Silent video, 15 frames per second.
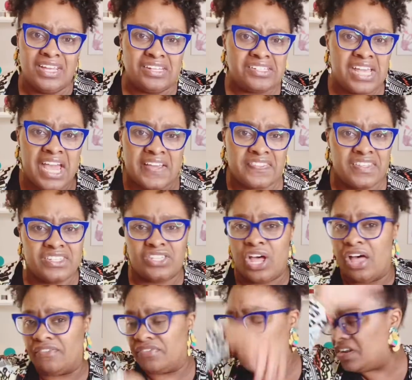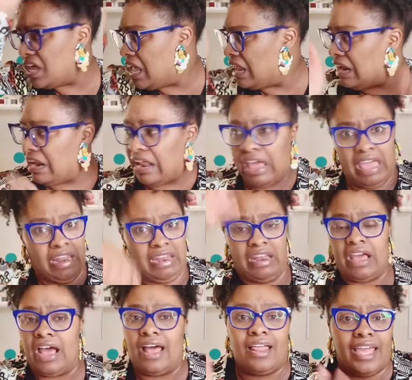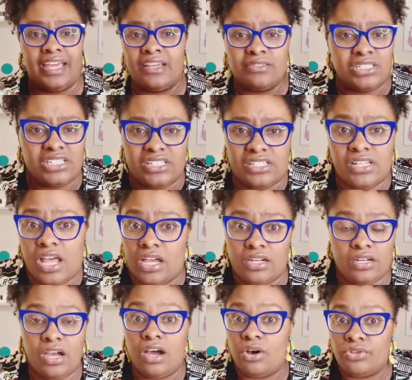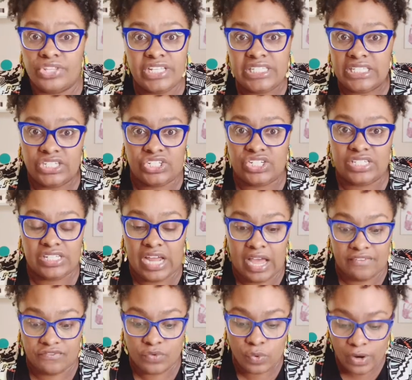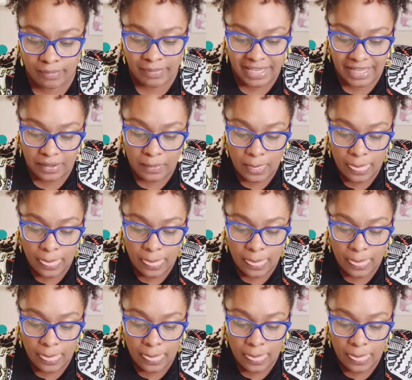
take this off and like it was just like, no, this is just not for me.